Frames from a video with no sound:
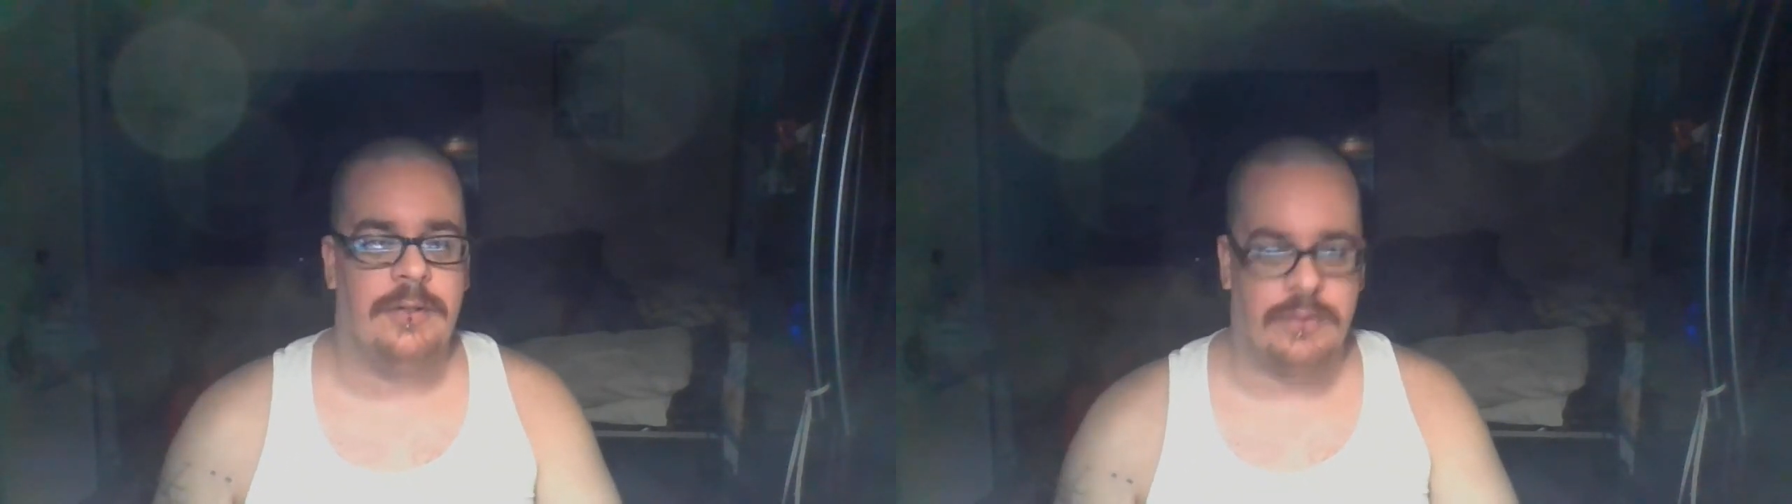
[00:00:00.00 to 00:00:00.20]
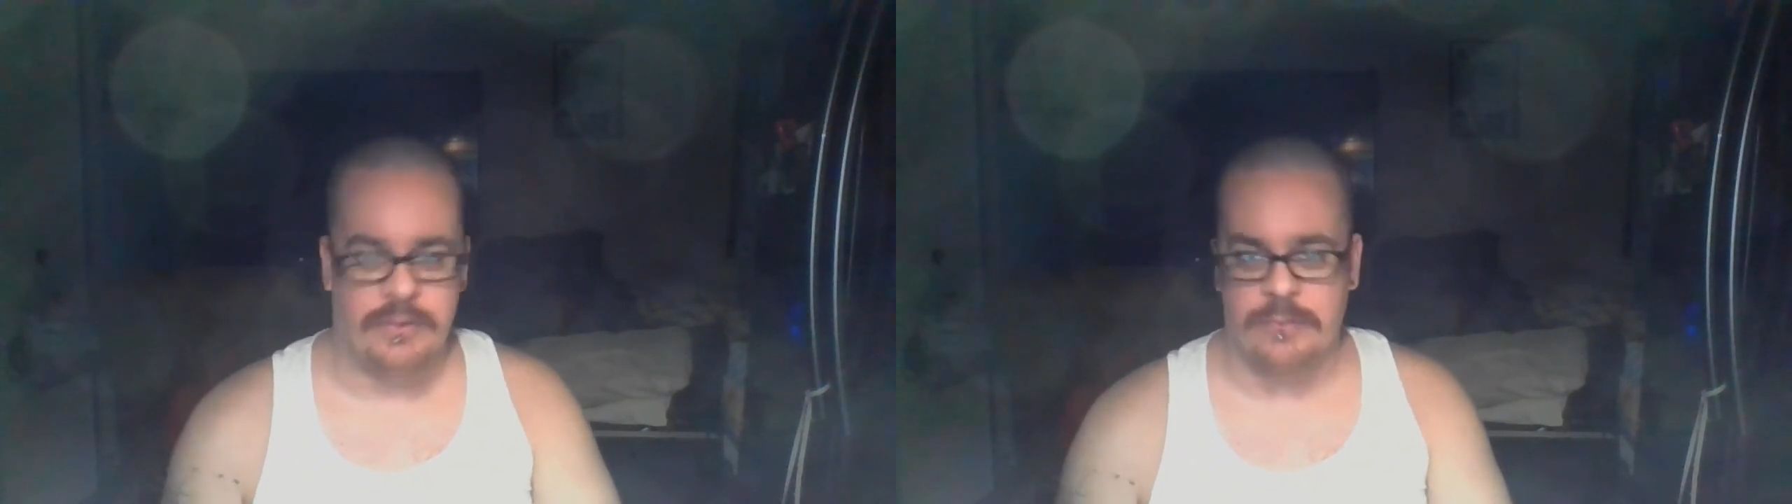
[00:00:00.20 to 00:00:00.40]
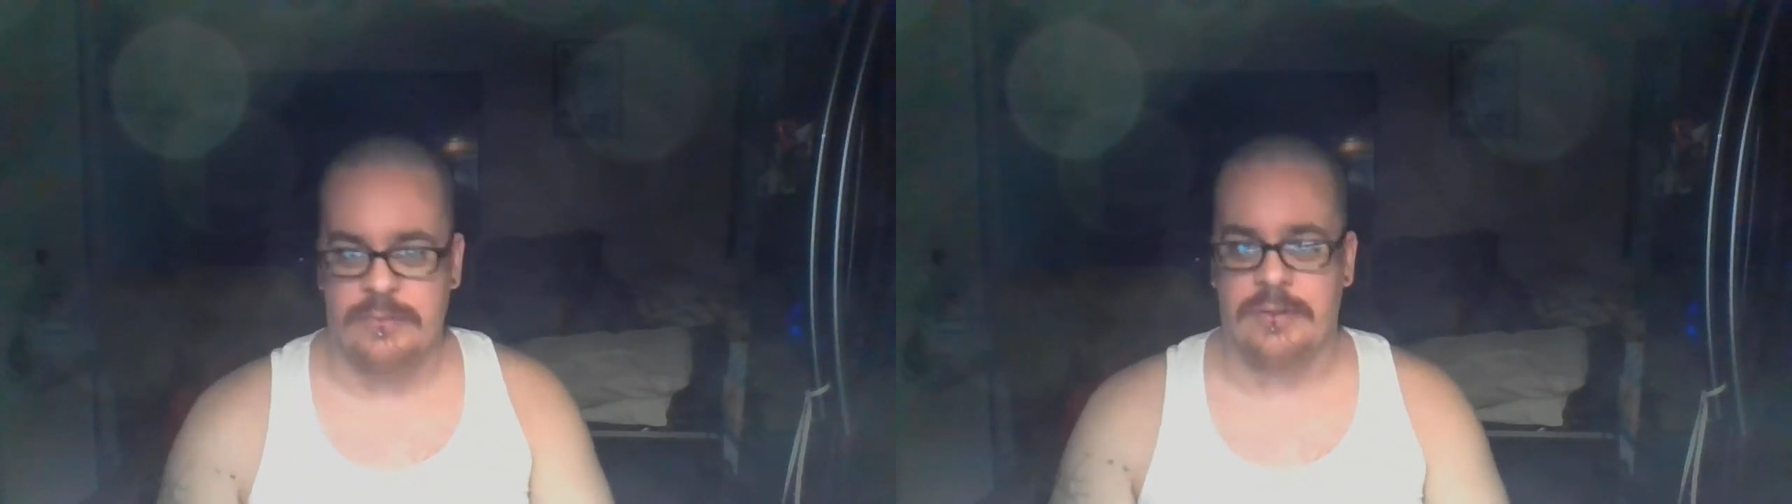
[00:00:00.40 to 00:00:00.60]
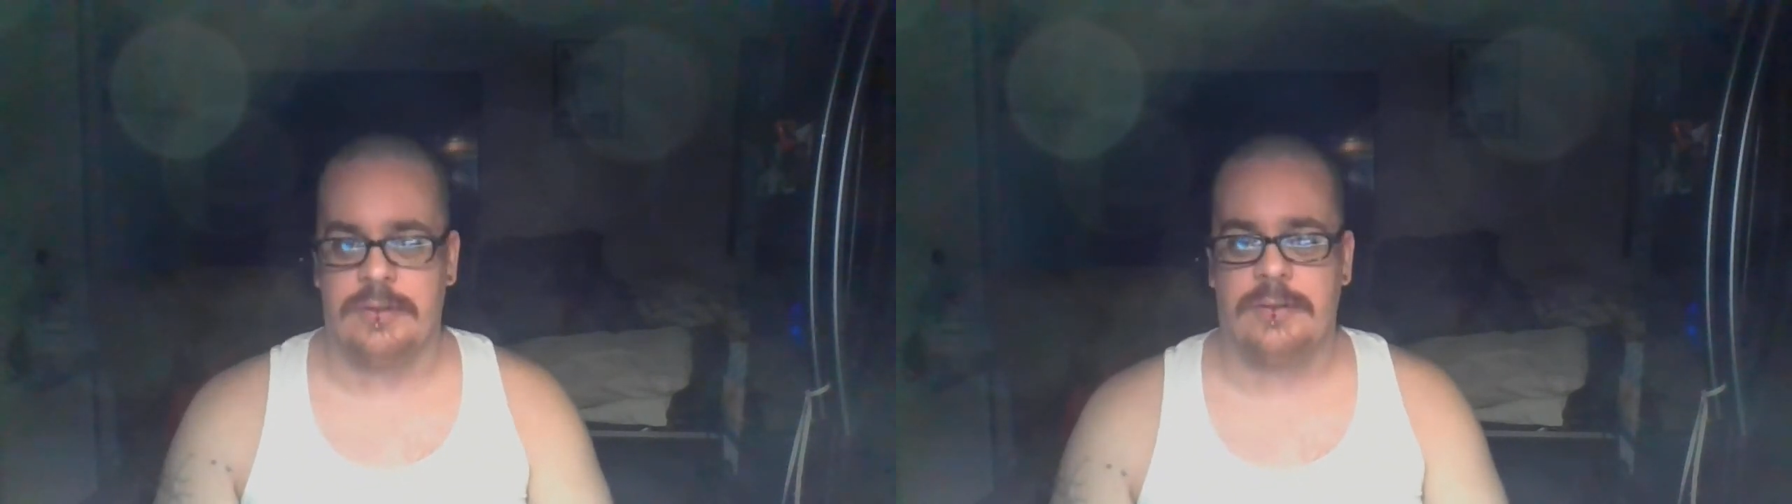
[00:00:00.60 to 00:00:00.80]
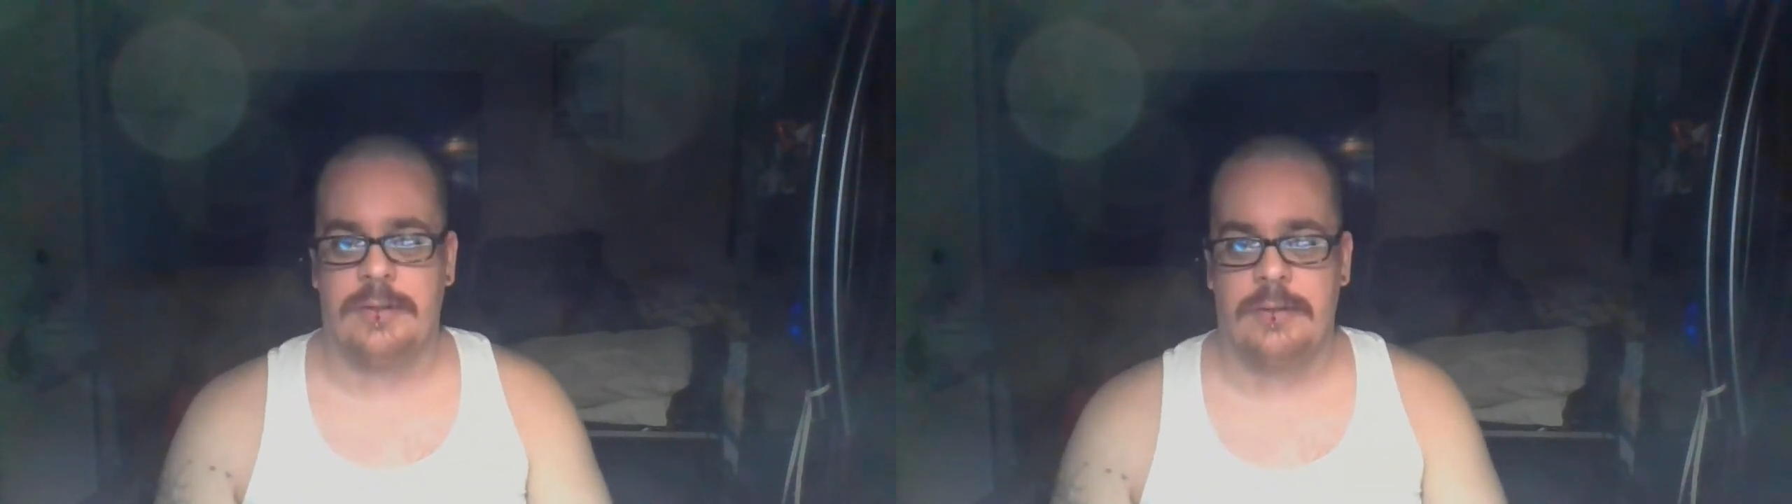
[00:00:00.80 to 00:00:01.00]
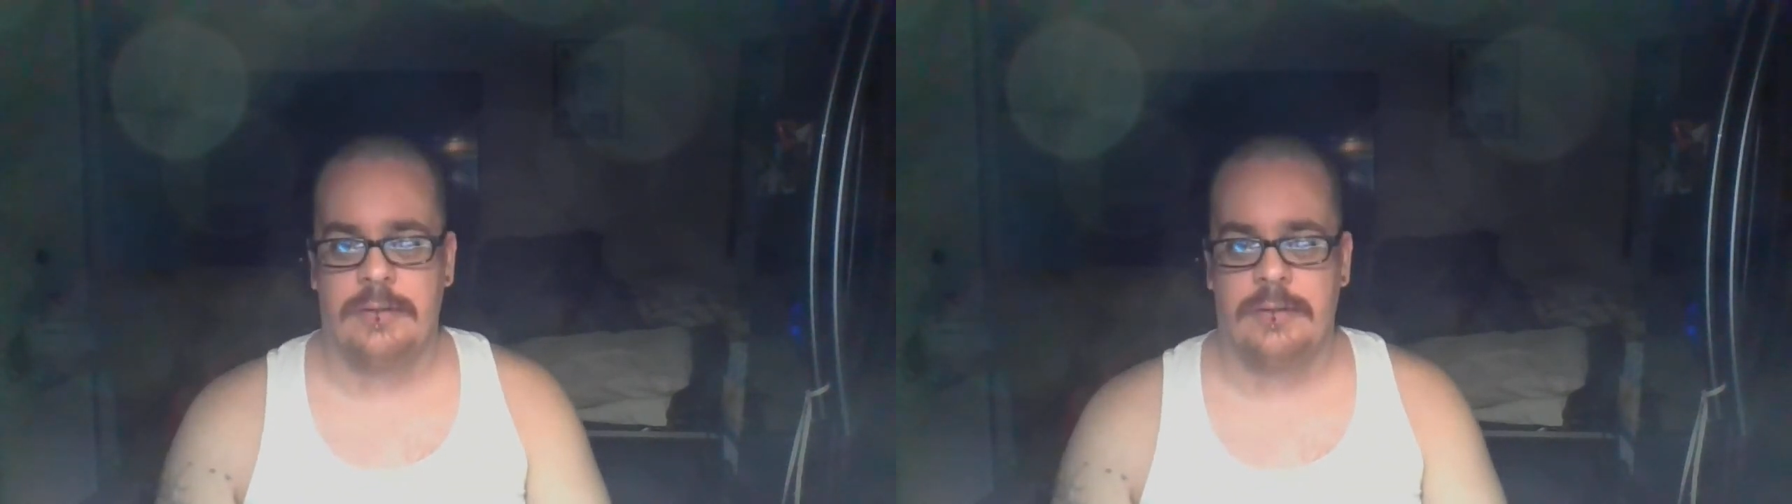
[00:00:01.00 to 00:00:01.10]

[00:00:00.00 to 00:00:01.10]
juices,